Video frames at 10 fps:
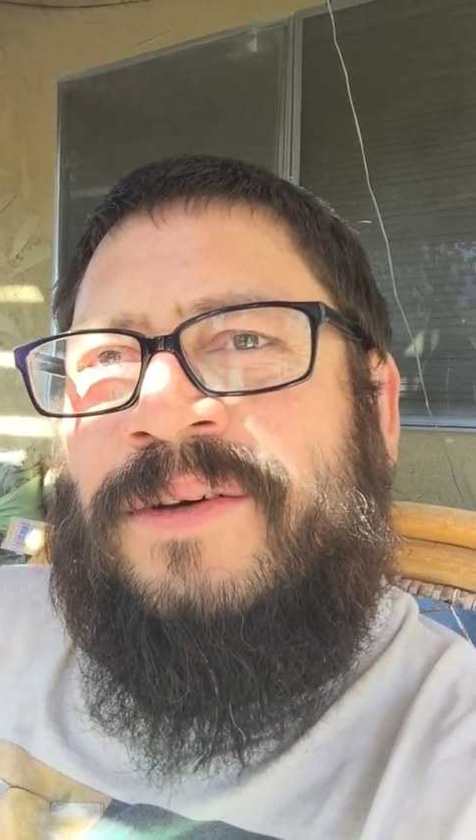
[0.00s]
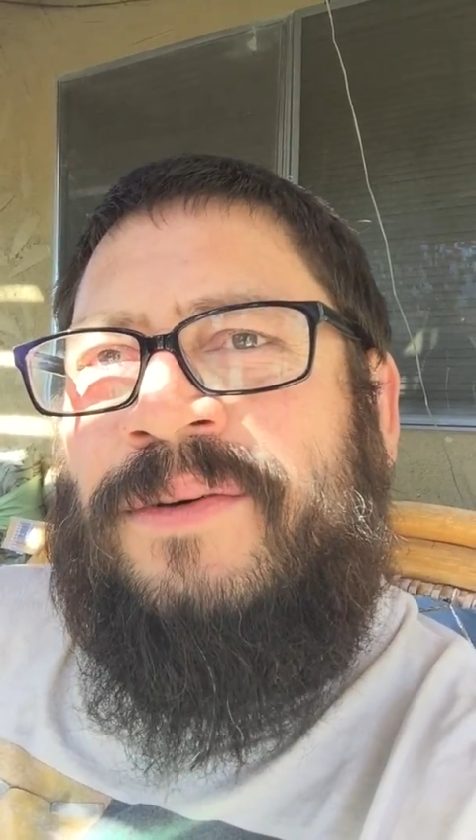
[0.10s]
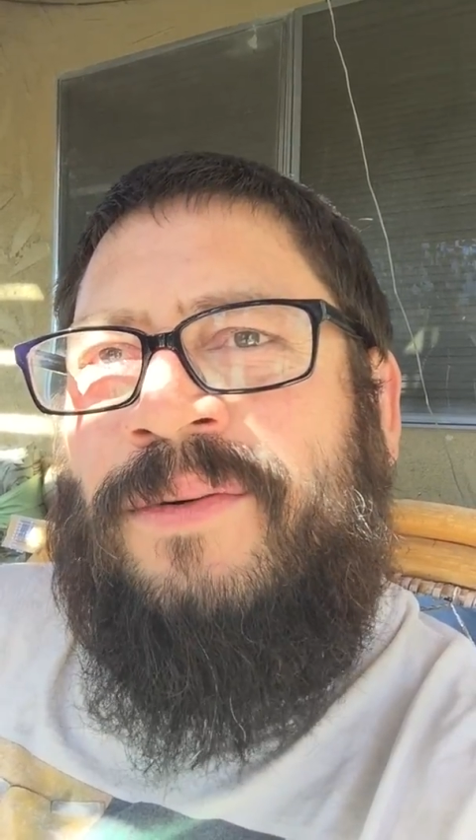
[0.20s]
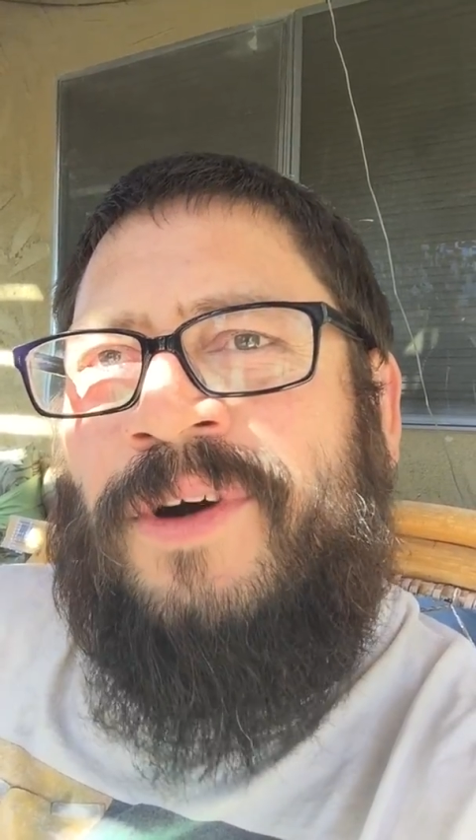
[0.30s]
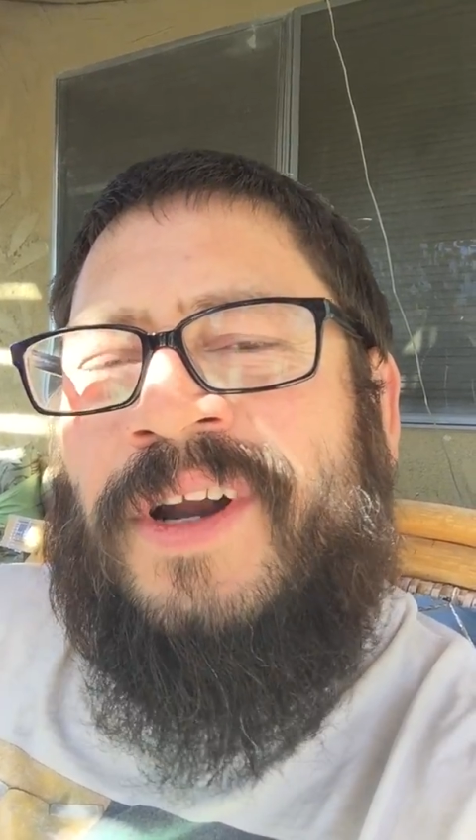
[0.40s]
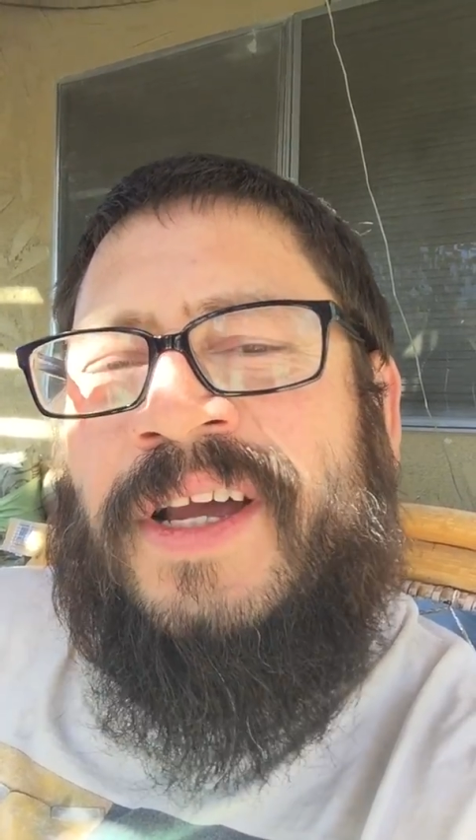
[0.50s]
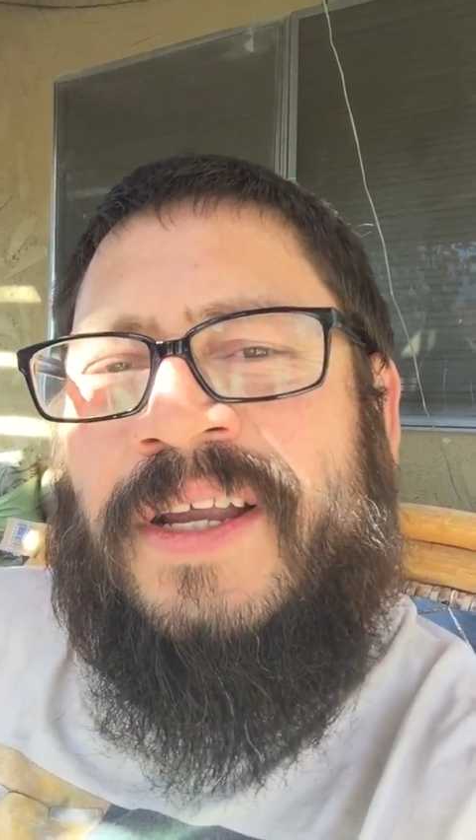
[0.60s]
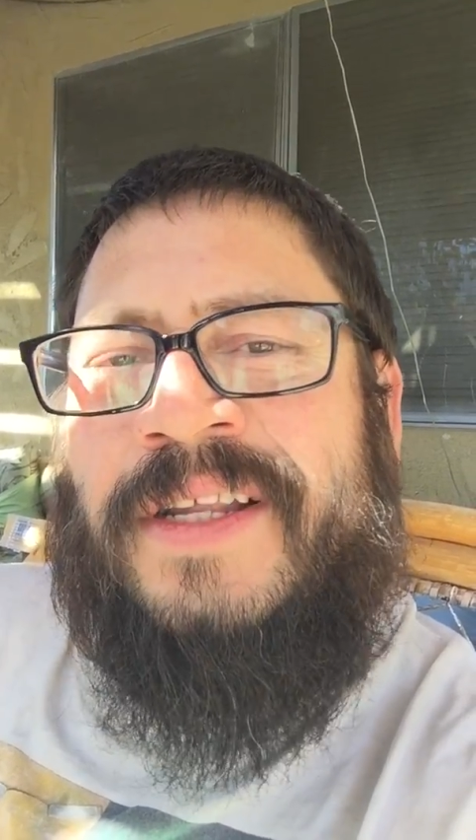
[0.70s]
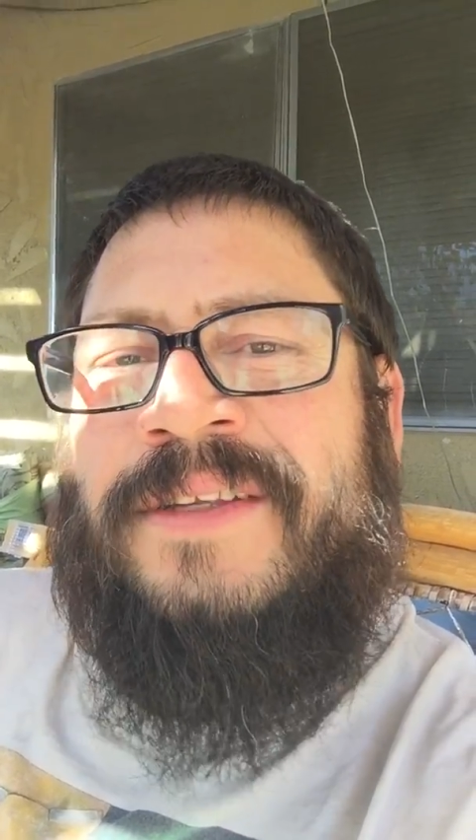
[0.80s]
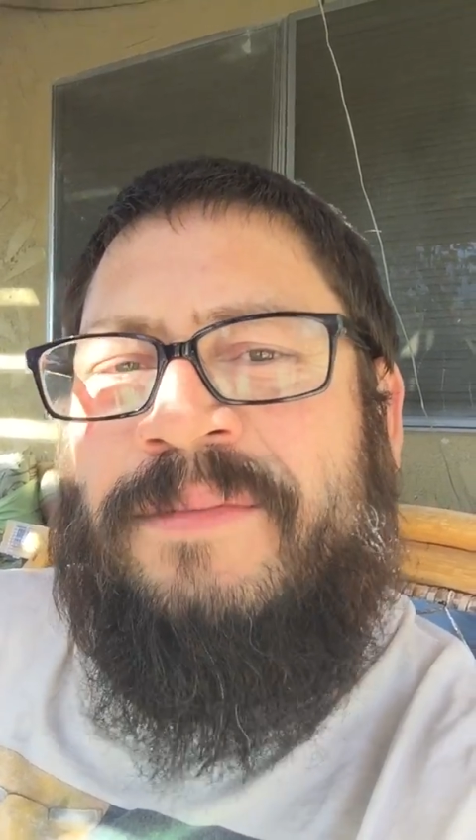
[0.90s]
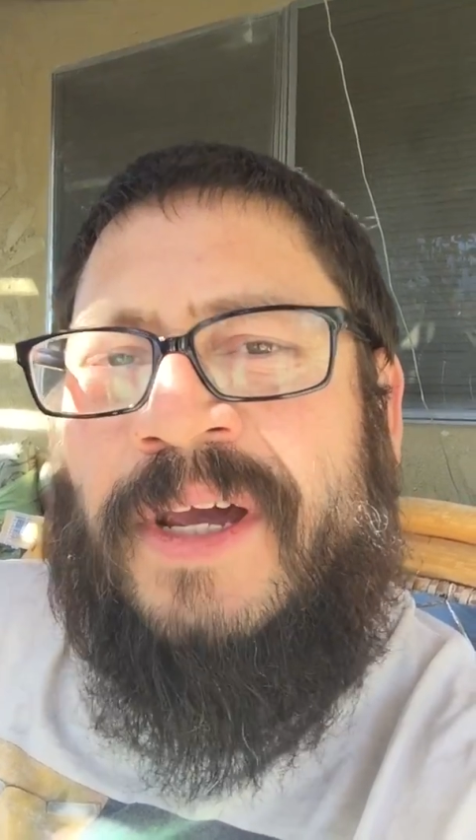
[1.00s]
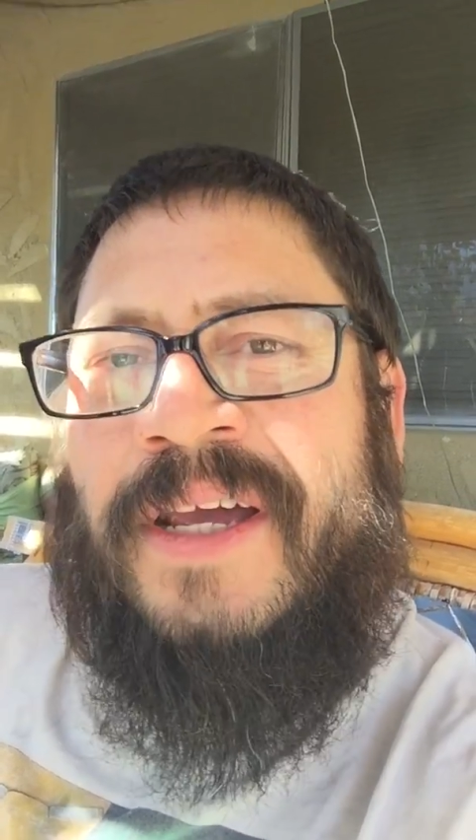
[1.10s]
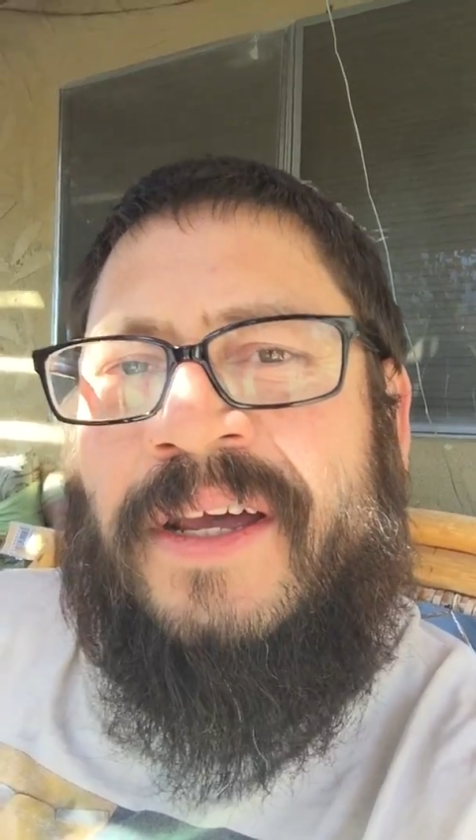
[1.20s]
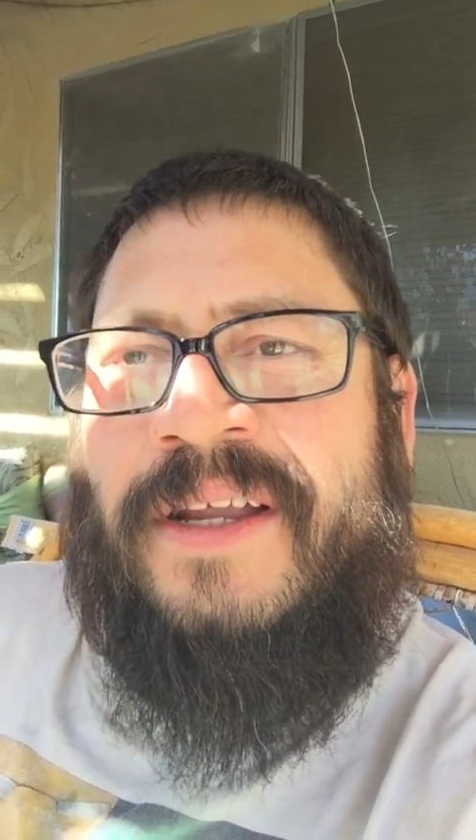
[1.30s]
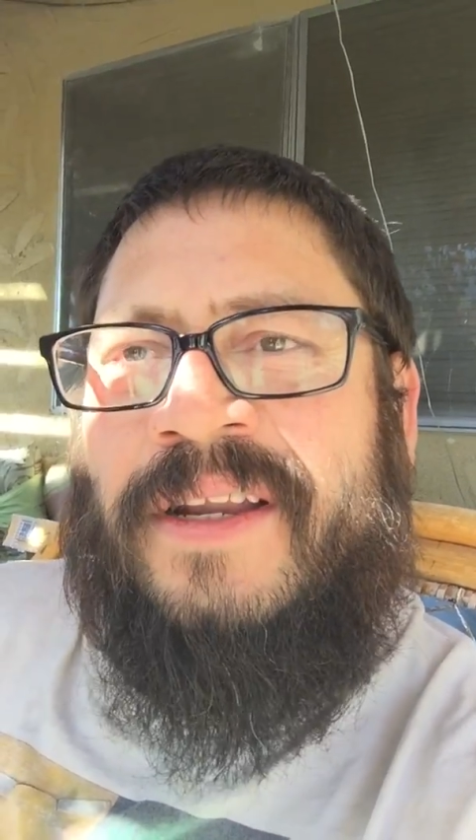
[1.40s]
to work it and to
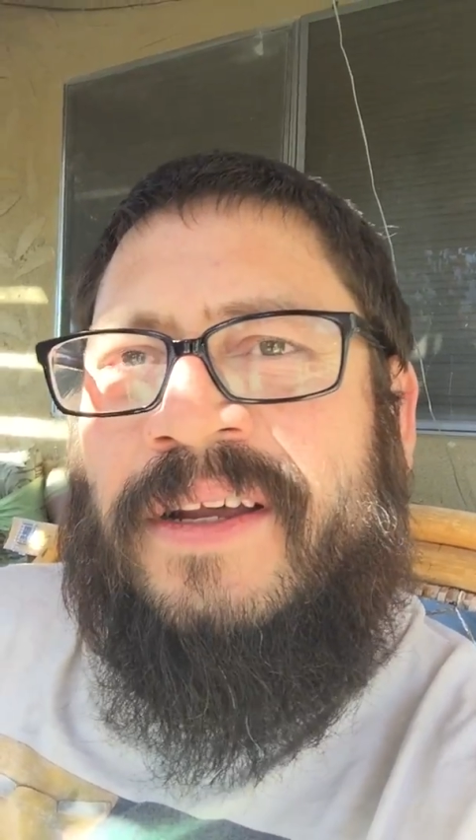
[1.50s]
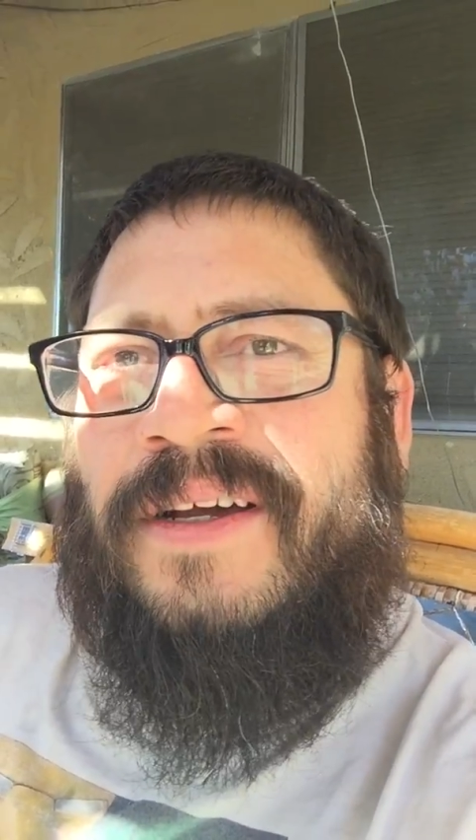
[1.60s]
make it